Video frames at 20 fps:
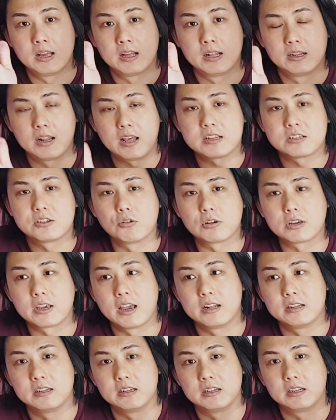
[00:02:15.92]
Let's look
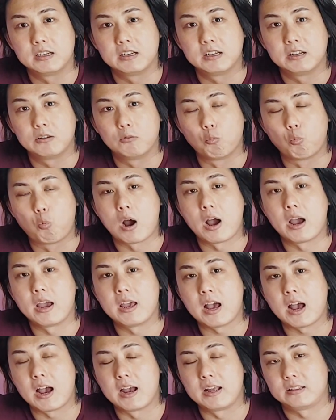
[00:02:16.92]
at
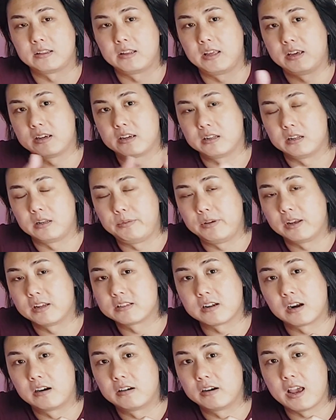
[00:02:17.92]
why I think the
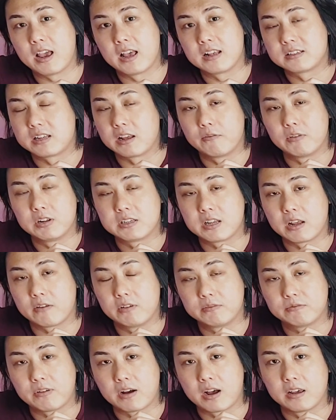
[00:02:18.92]

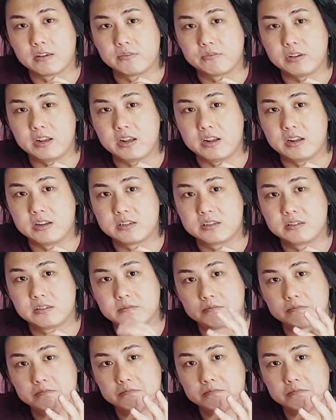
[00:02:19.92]
PSR-S775 is